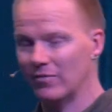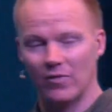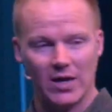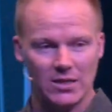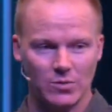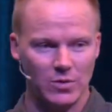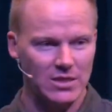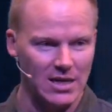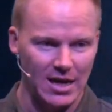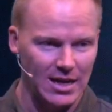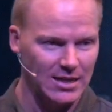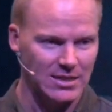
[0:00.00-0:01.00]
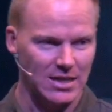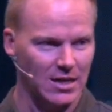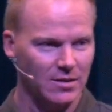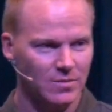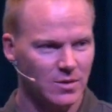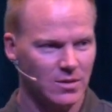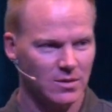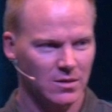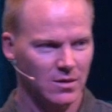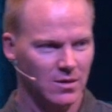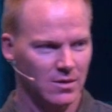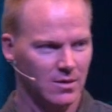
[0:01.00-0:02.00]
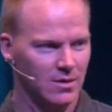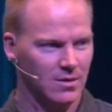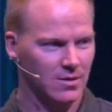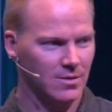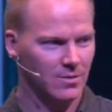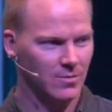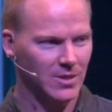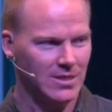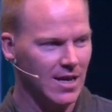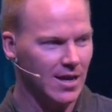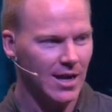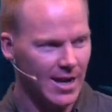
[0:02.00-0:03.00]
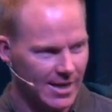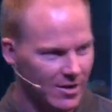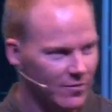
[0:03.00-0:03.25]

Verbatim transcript: advice we tell ourselves. We say, like,